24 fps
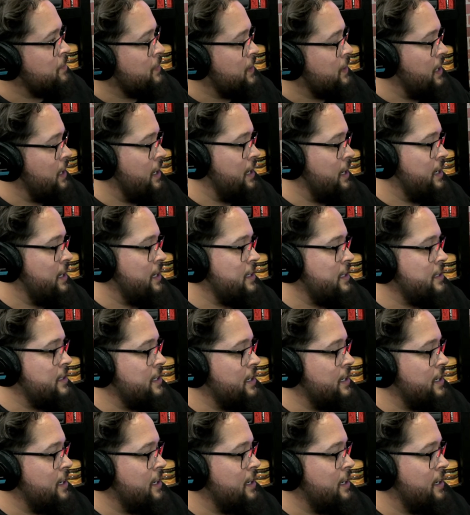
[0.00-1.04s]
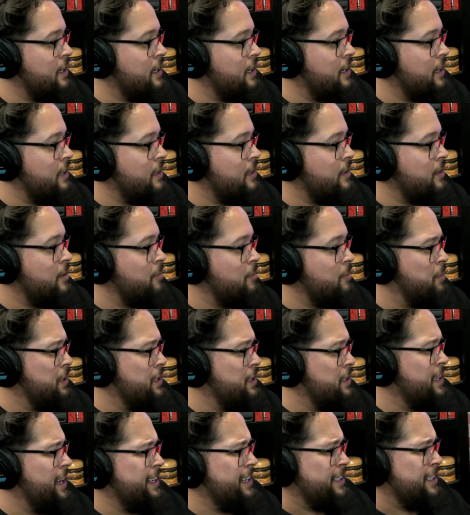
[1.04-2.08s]
And
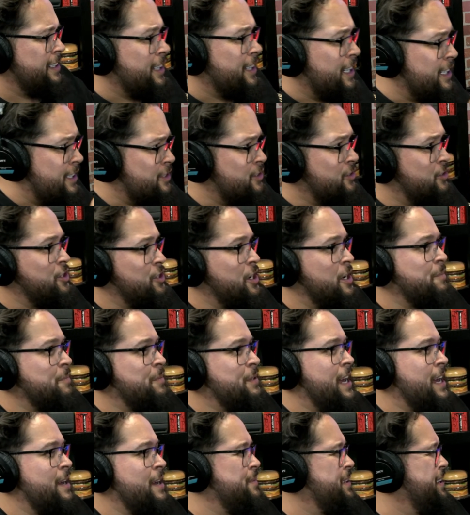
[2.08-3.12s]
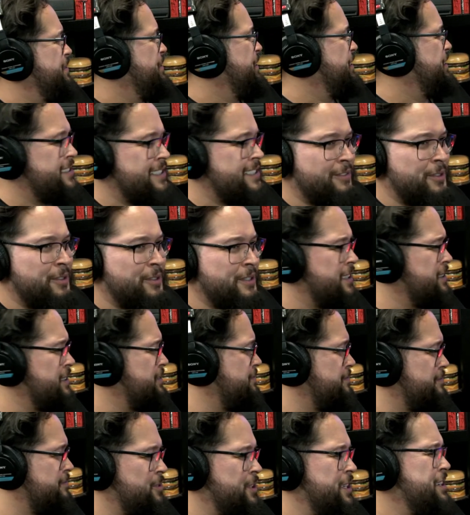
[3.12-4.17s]
but yeah, he like jumped at me. I'm just like, what
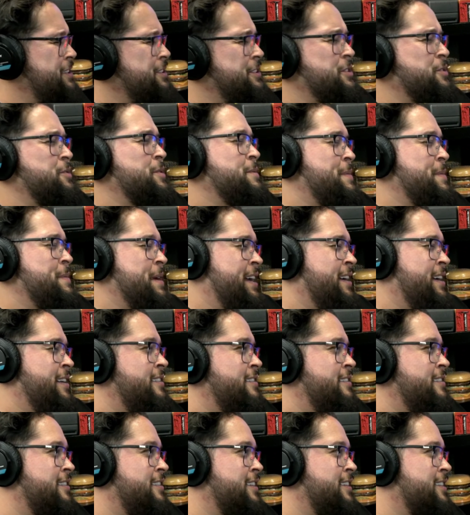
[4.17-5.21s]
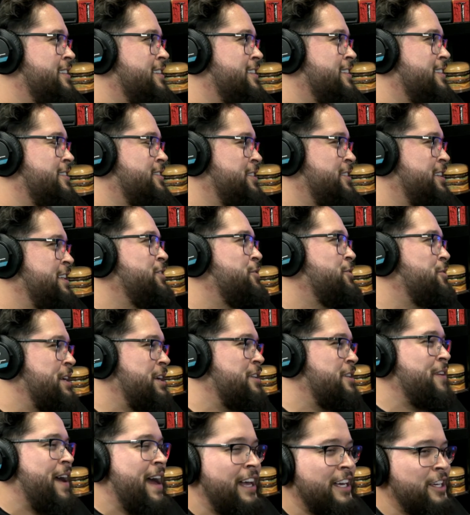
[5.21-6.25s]
are you doing, man? You need to
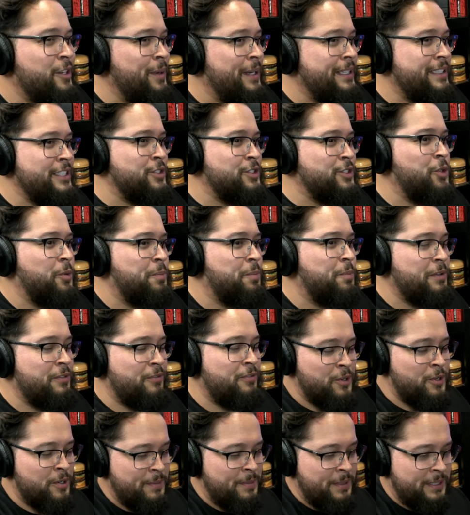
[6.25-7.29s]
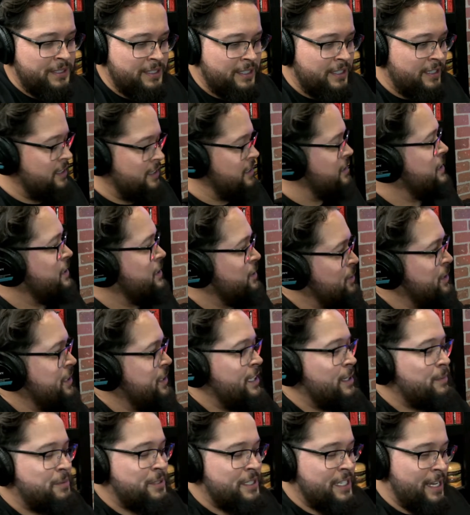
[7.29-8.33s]
reevaluate this whole performance. Really
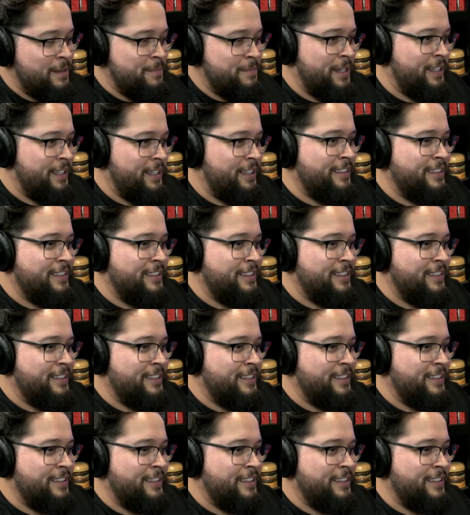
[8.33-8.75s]
upset me.